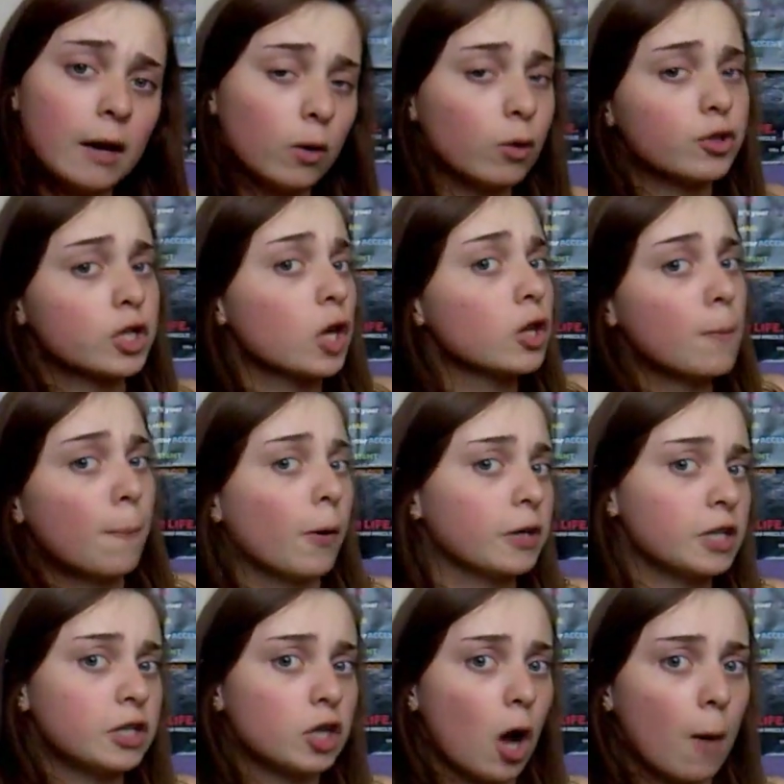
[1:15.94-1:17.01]
And also the
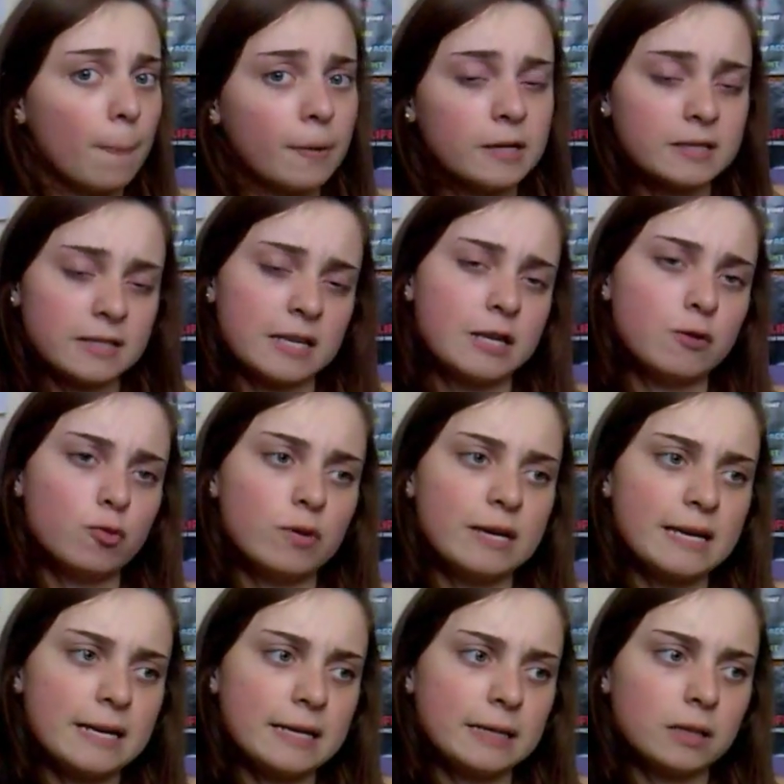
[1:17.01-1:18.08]
Body Shop
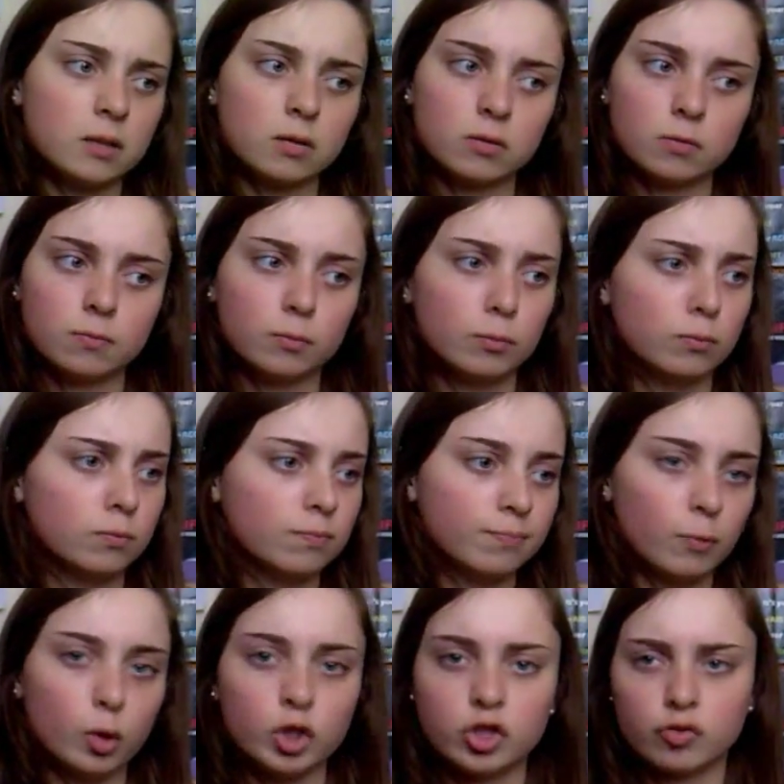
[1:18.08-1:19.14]
Seaweed
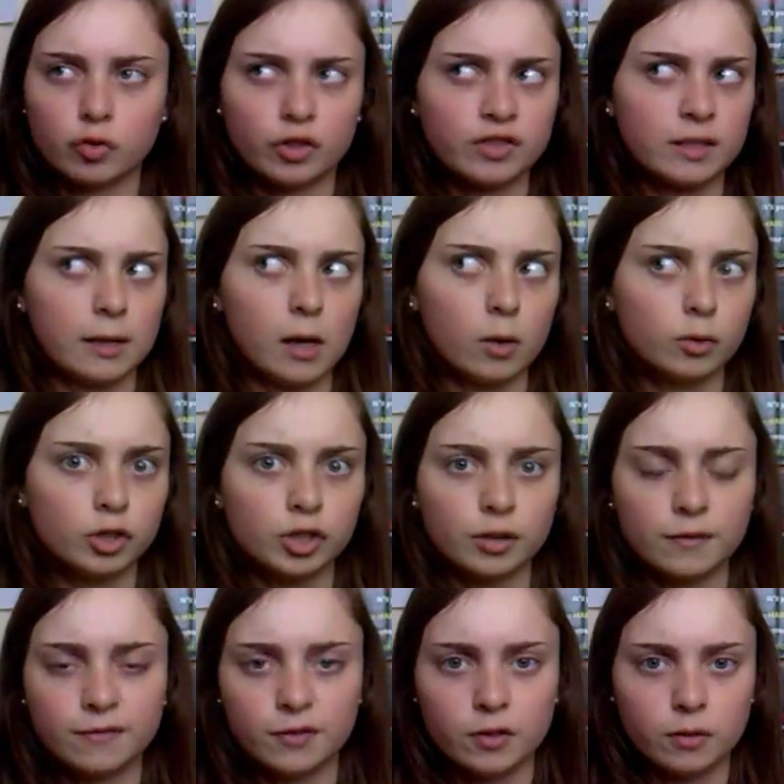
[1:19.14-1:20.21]
Moisturising
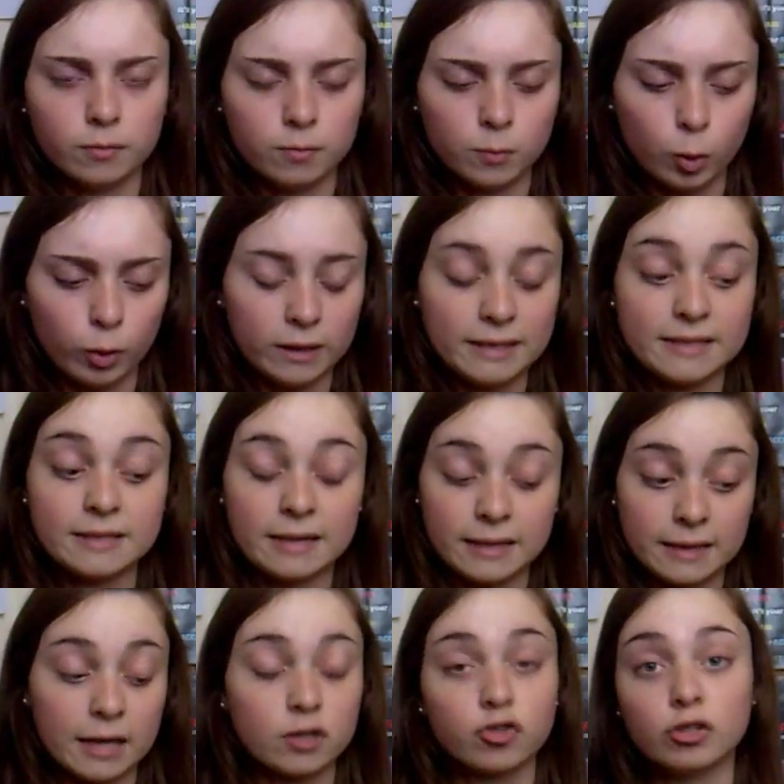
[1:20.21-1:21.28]
Lotion for oily
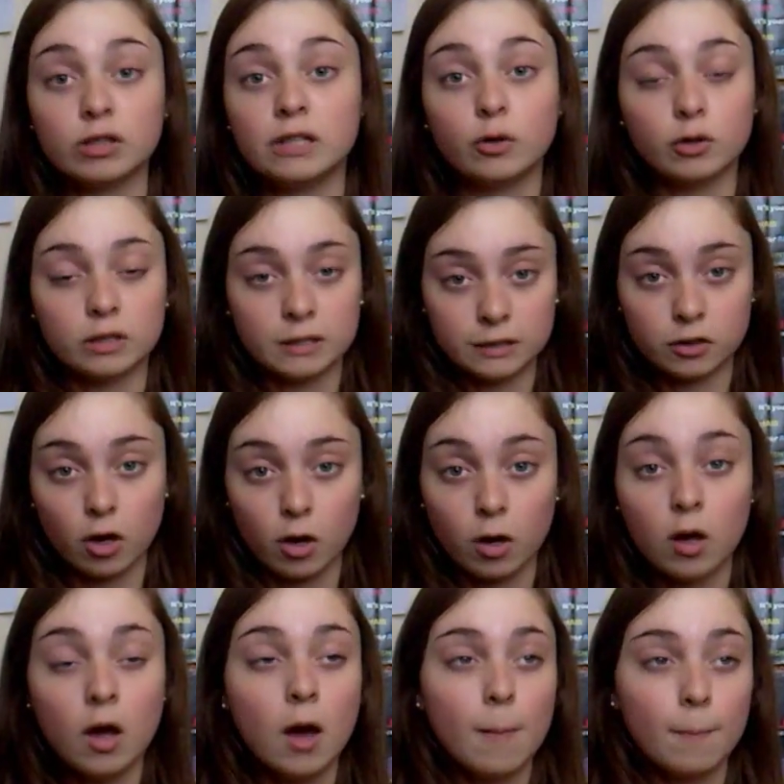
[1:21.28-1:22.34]
skin. That's really good, and it's got,
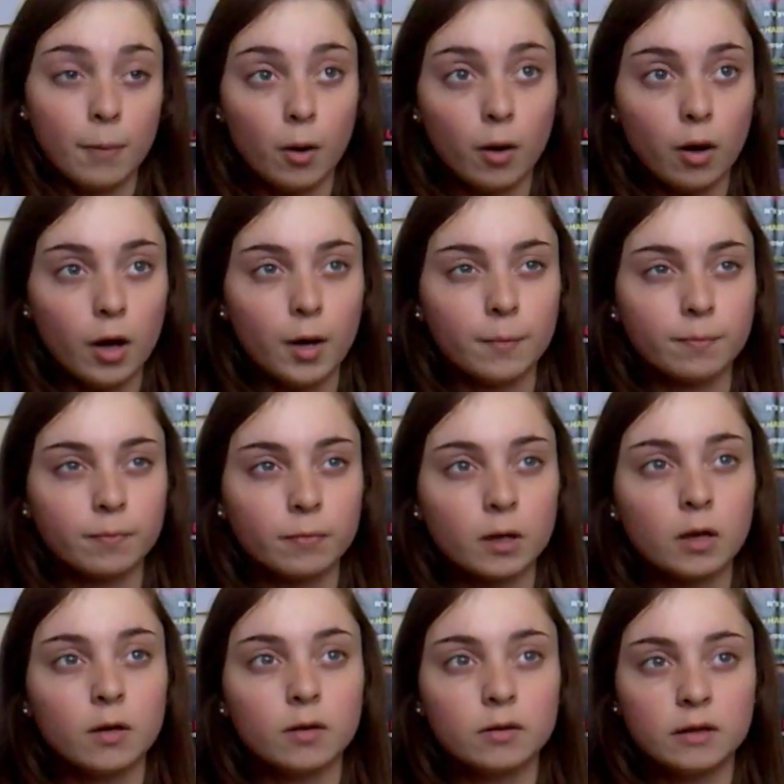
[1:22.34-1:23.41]
but
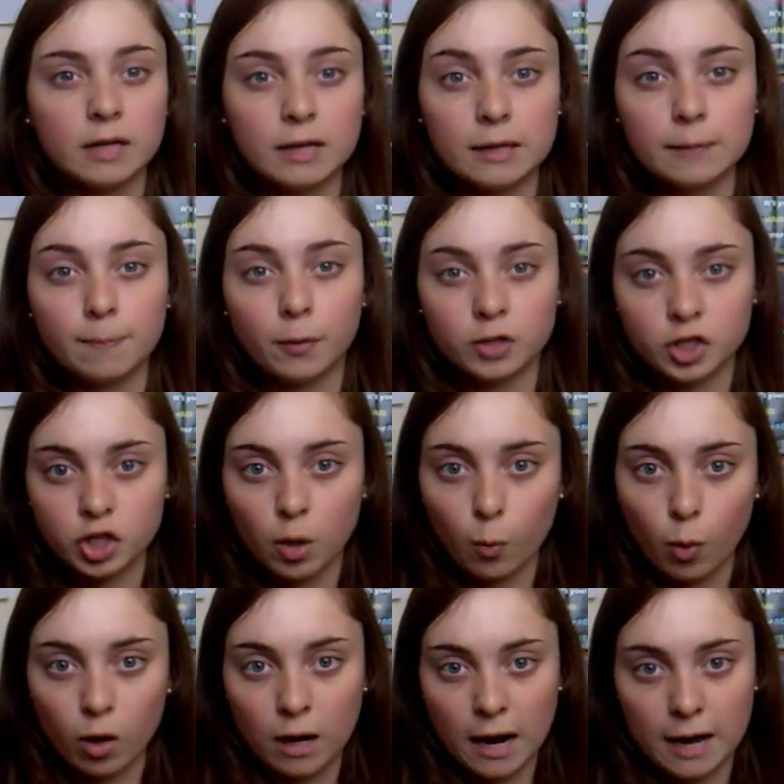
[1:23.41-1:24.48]
the Body
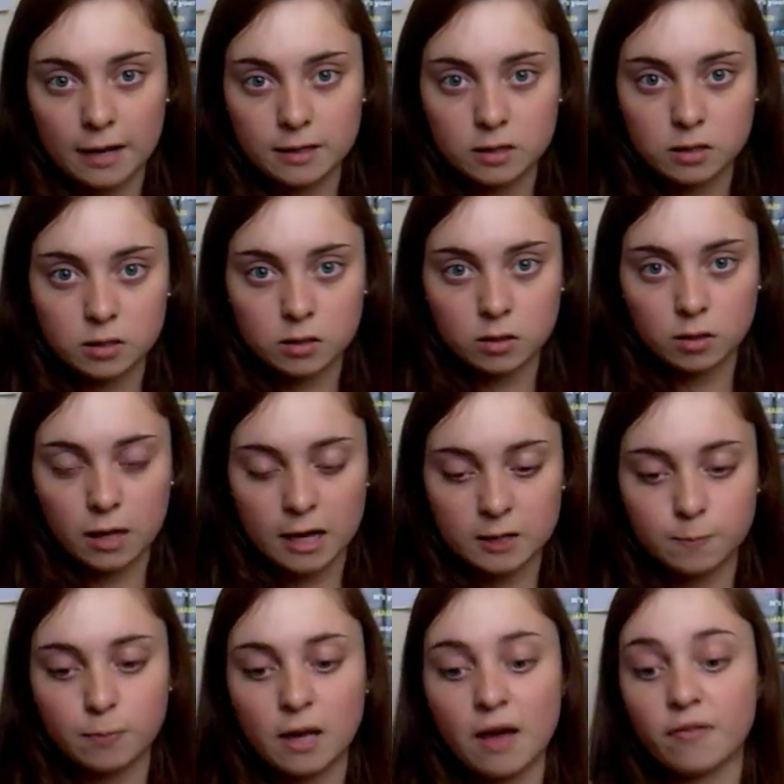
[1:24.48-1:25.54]
Shop one has
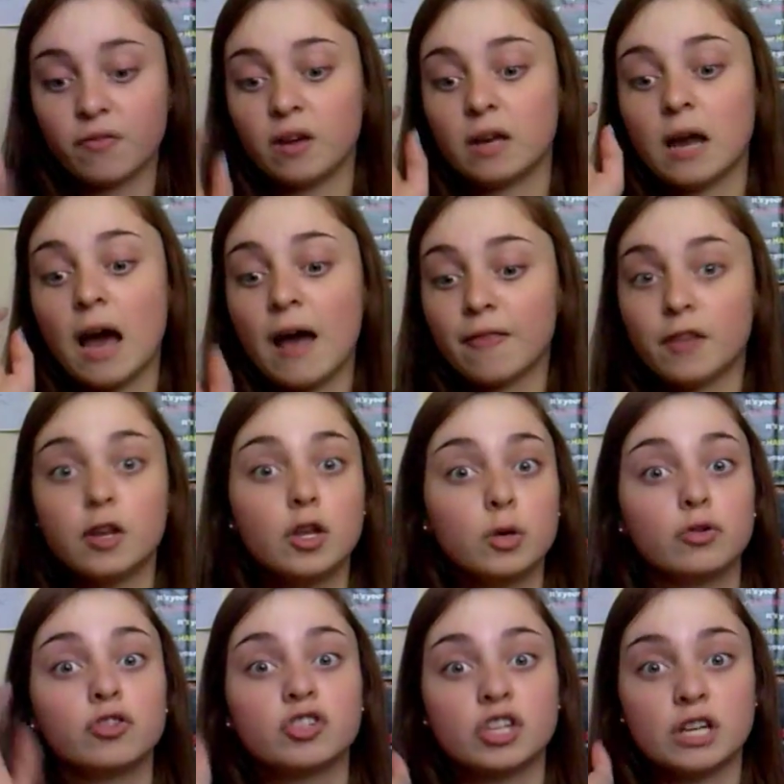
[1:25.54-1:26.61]
SPF in, and the
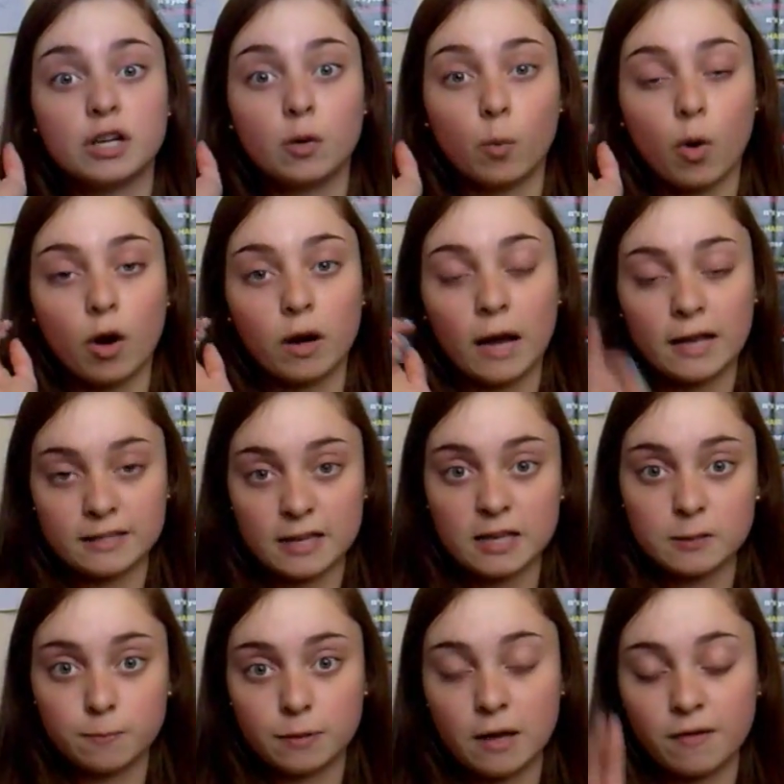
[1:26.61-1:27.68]
Neutrogena one has
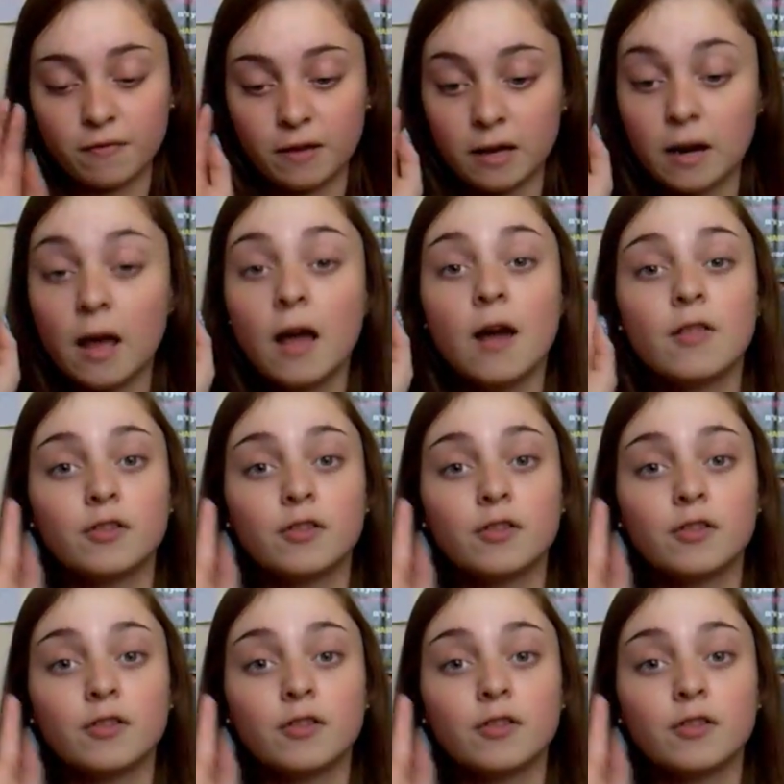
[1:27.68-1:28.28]
SPF in.